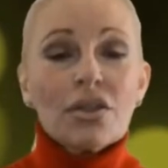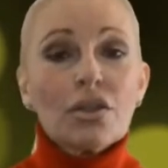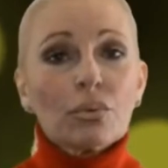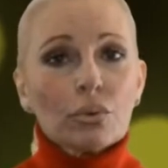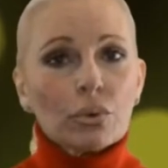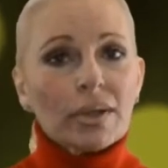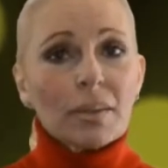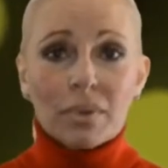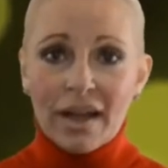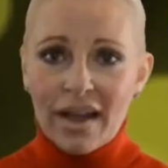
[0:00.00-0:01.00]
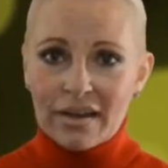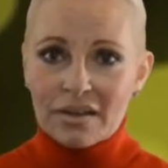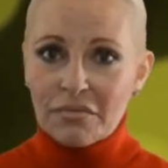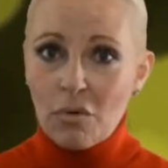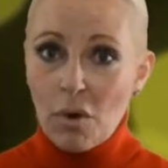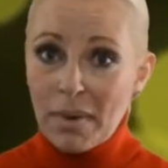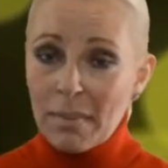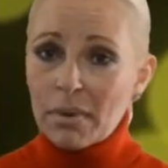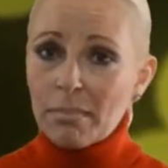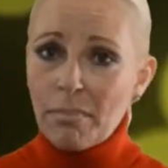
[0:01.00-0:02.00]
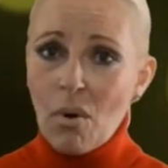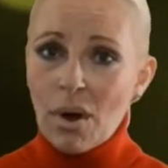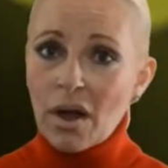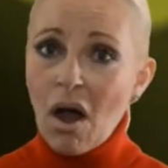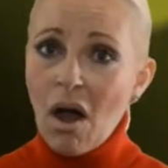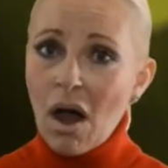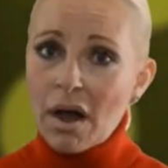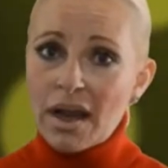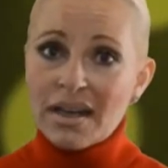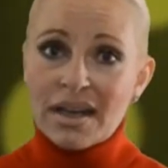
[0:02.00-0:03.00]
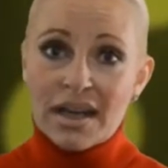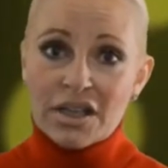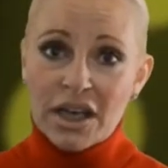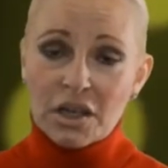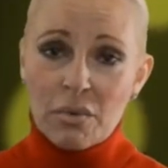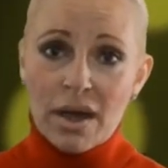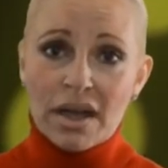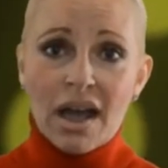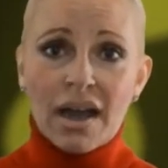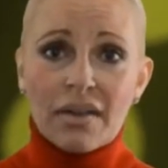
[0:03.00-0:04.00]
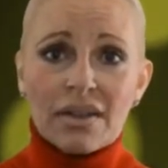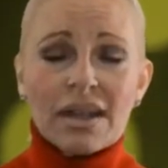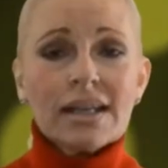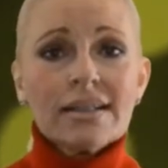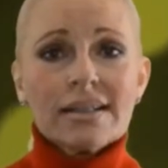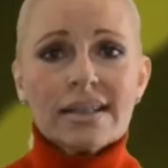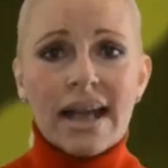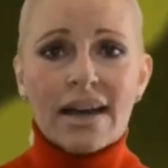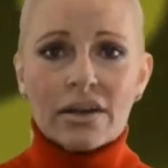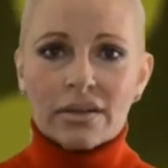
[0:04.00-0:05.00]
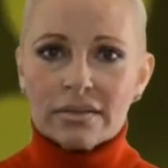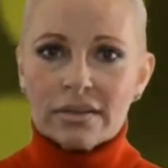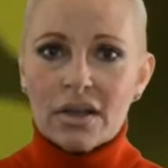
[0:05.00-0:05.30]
The ruling planet for people born on January 9th is Saturn,